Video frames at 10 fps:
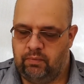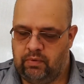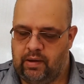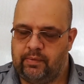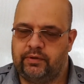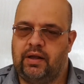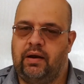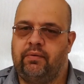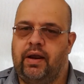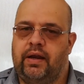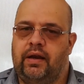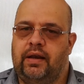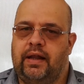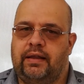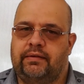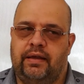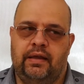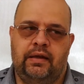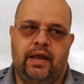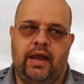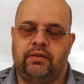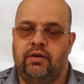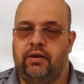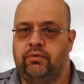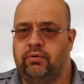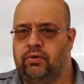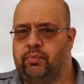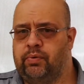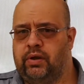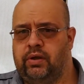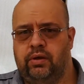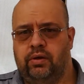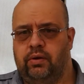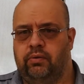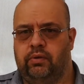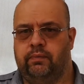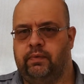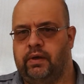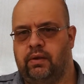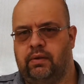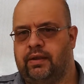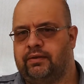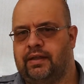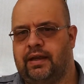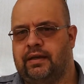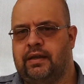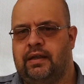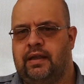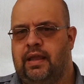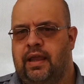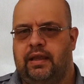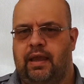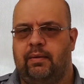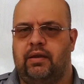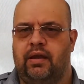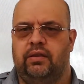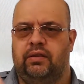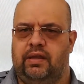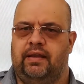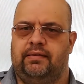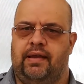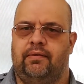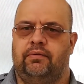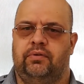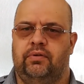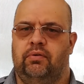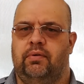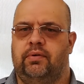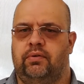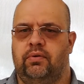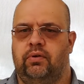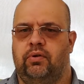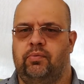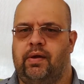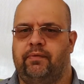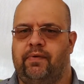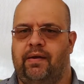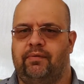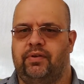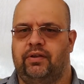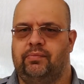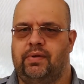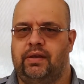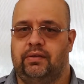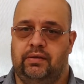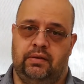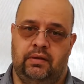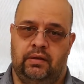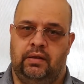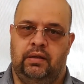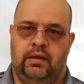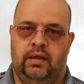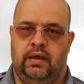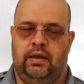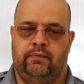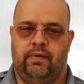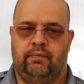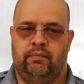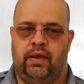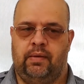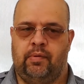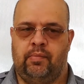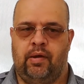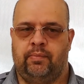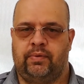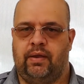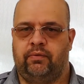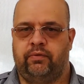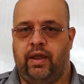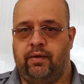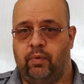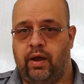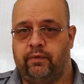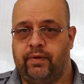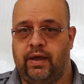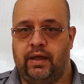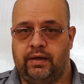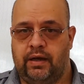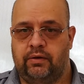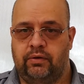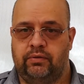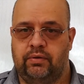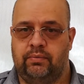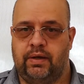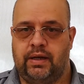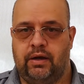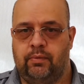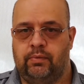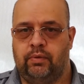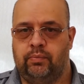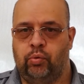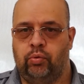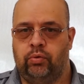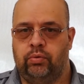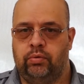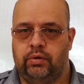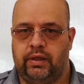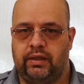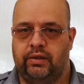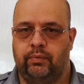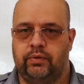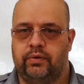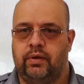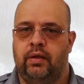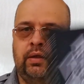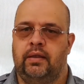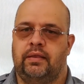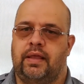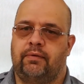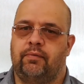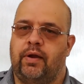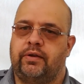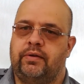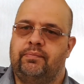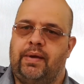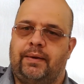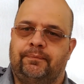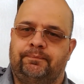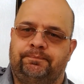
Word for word: Well, I'm going to stop right there. Like I said, I thought I was going to do pretty good on the video last night. They kept cutting things out, so I'm just going to go about five or six minutes. If I'm at my mom's house and I have Wi-Fi, I'll do something like that, upload more lengthy ones. Thanks for watching. Bye.